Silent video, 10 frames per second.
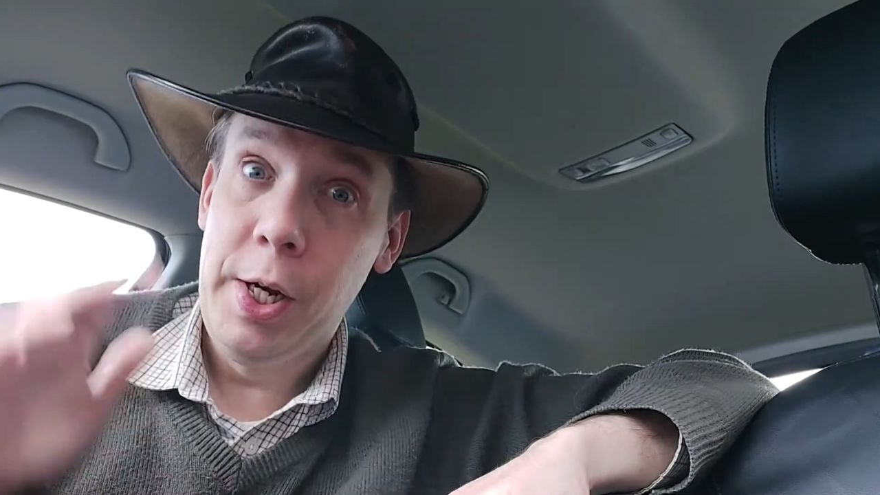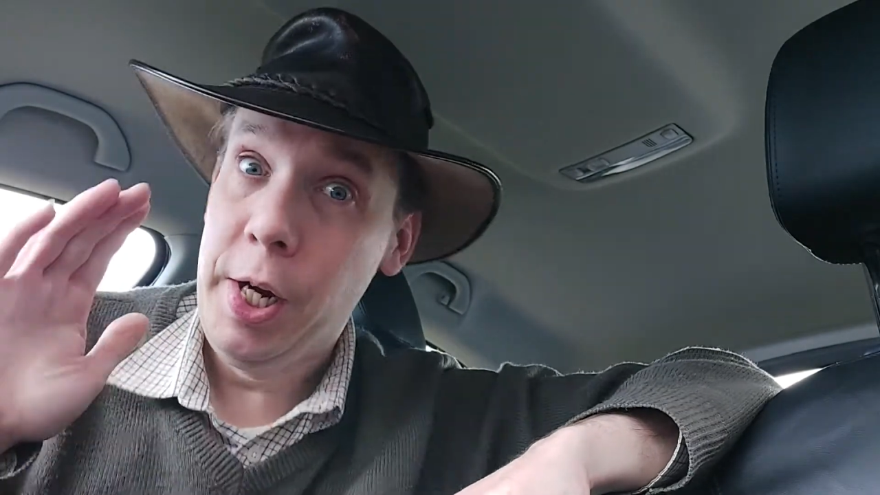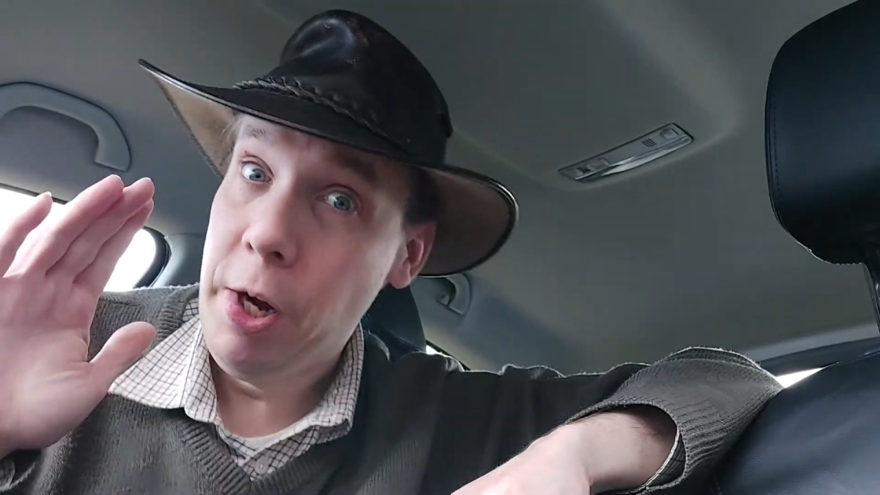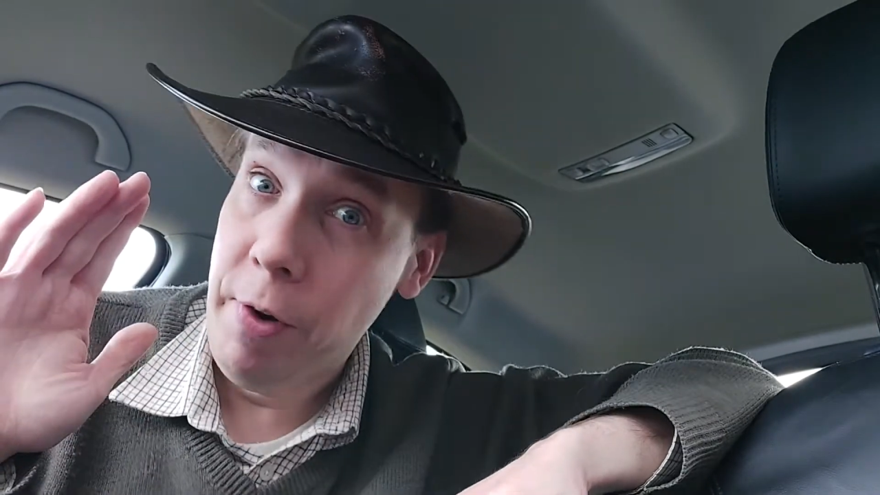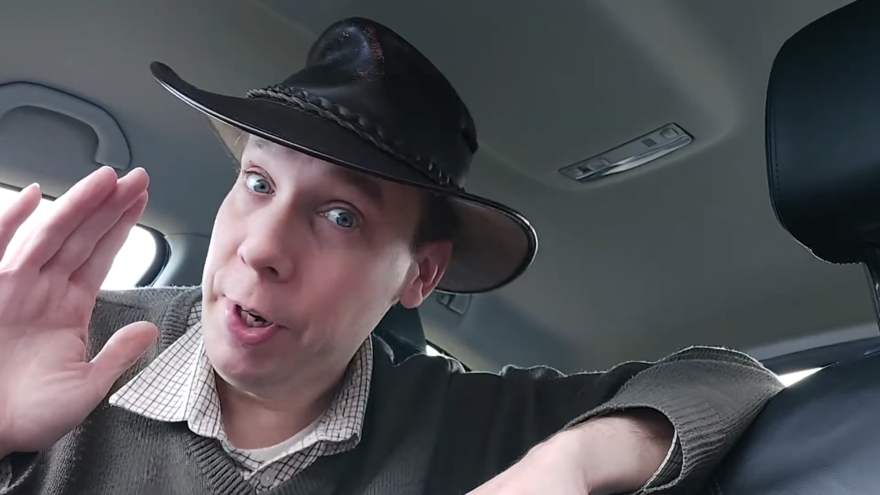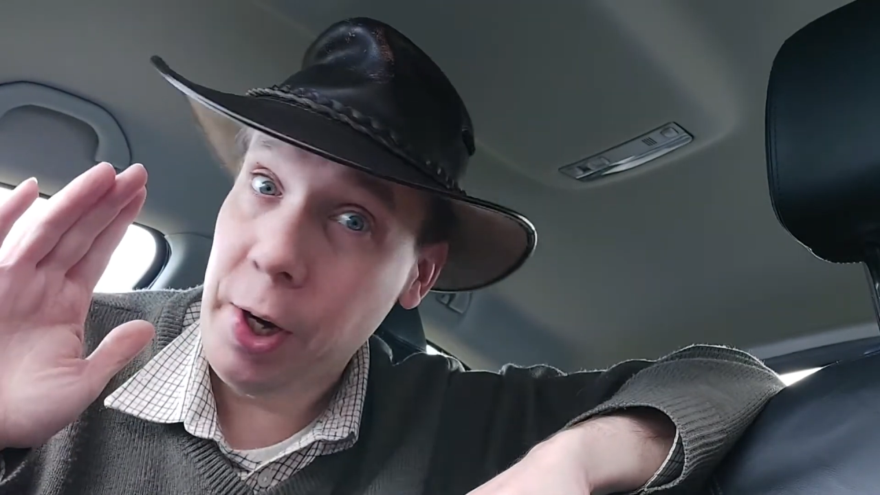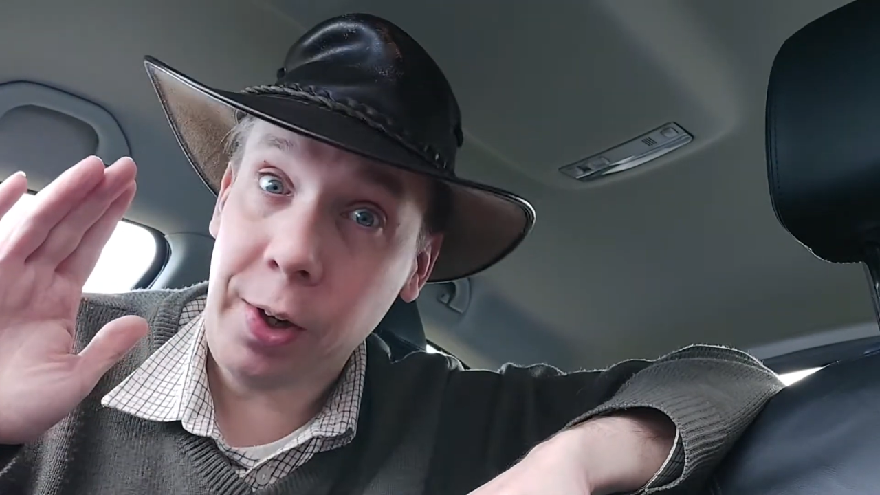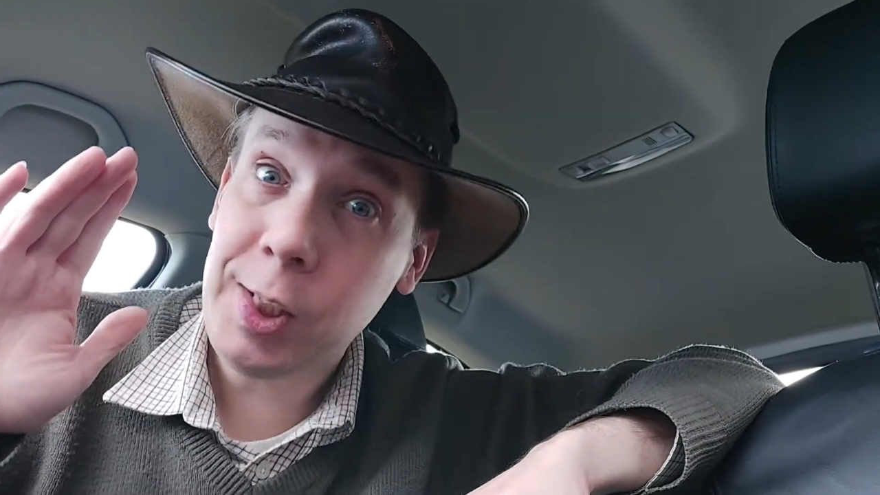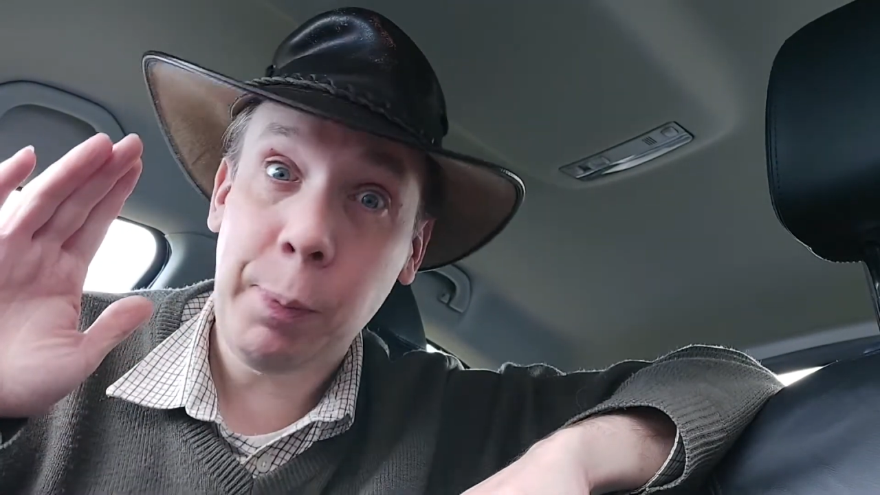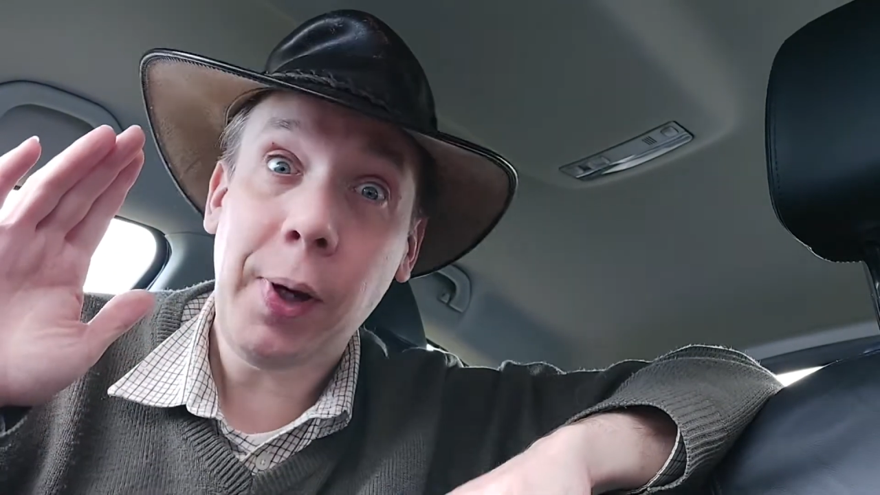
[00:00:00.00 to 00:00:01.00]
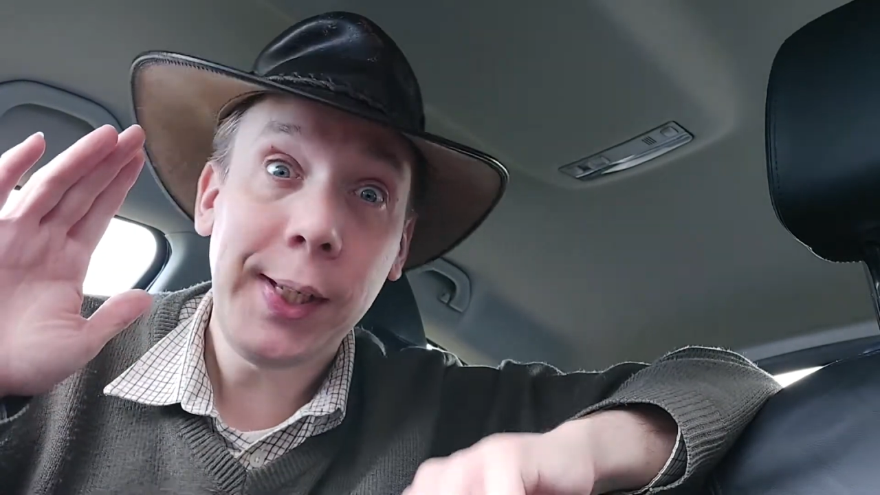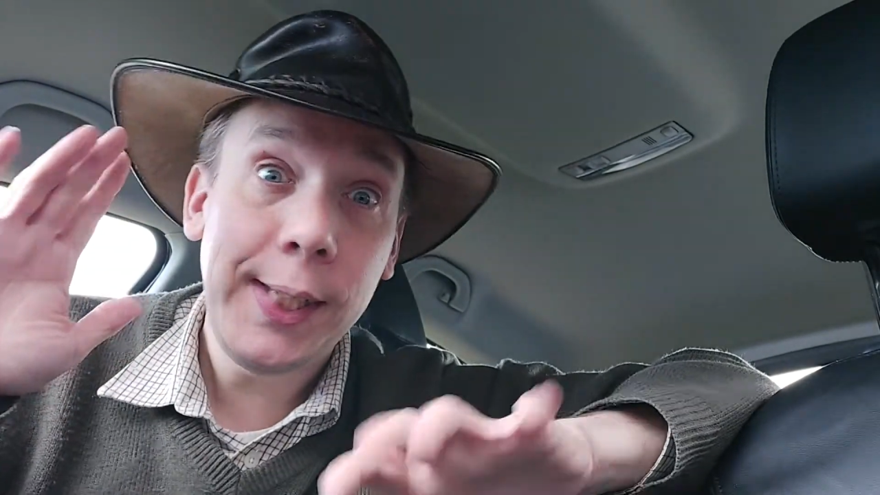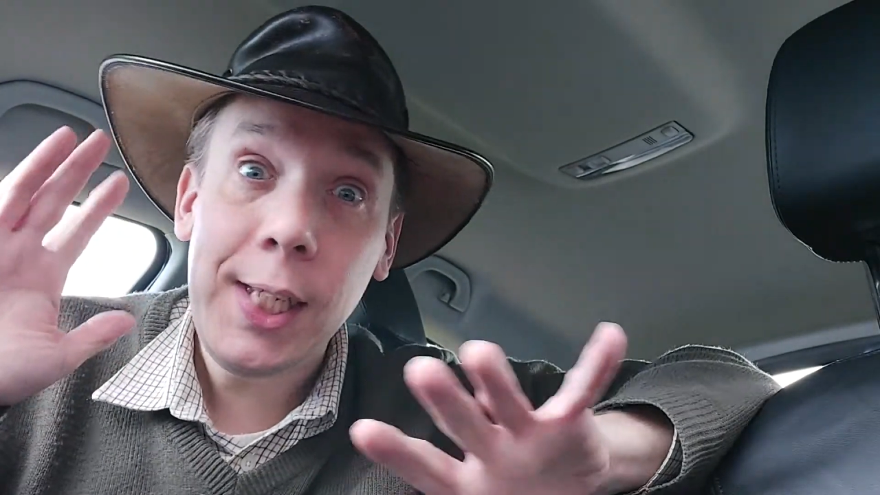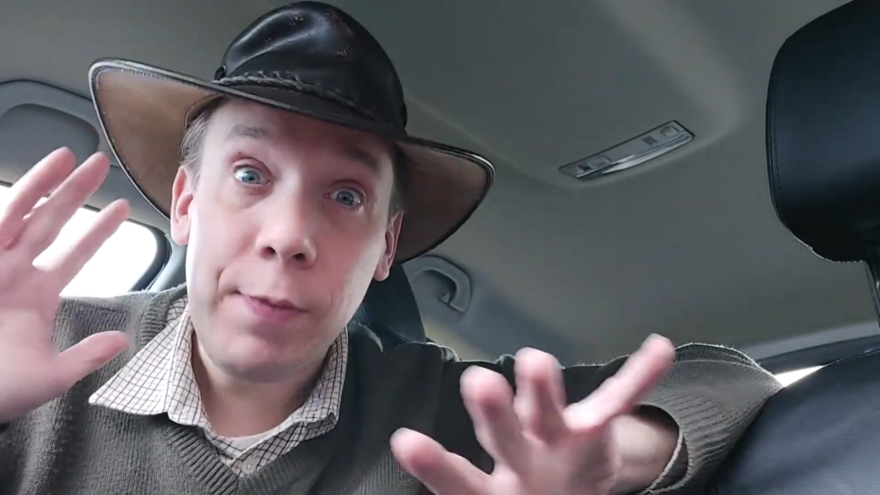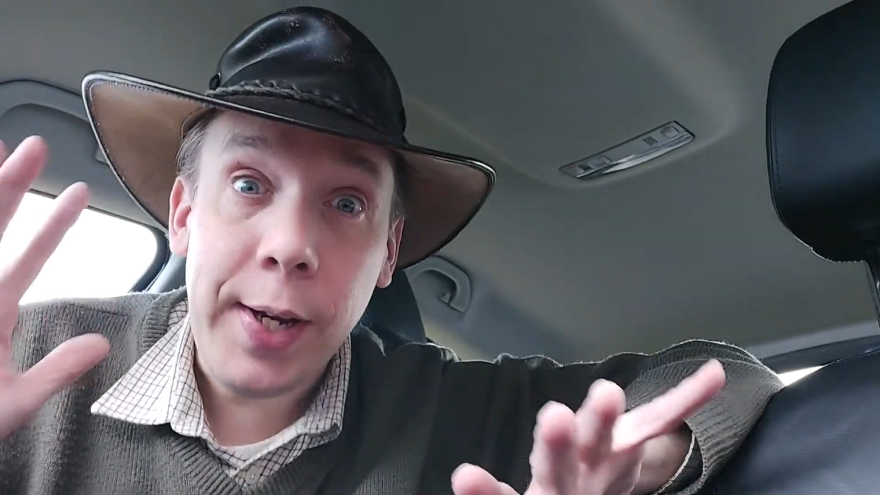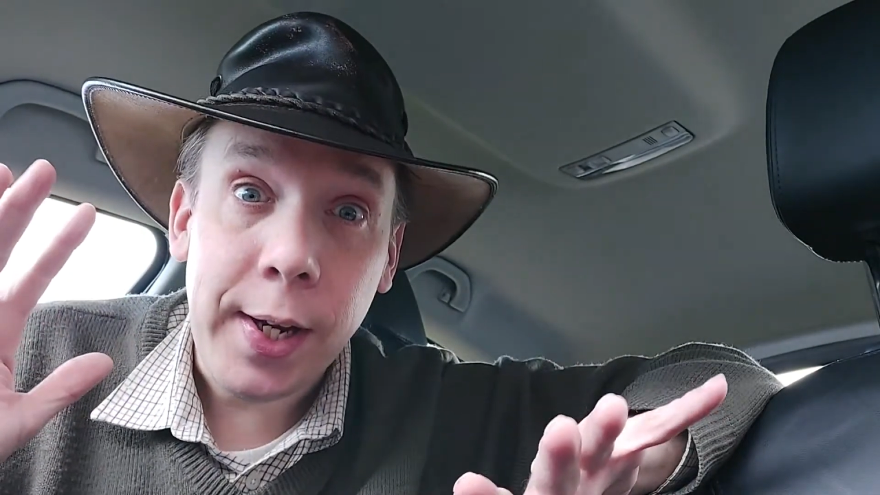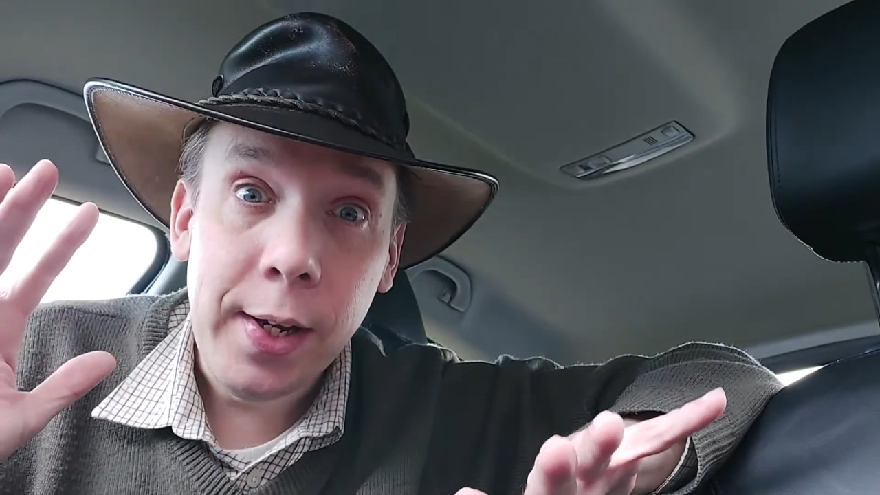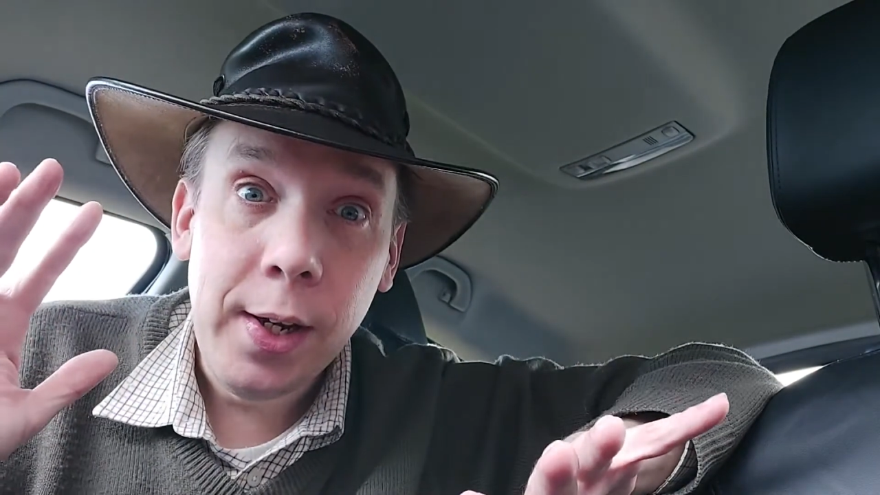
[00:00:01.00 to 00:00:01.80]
here at CarSpy T V.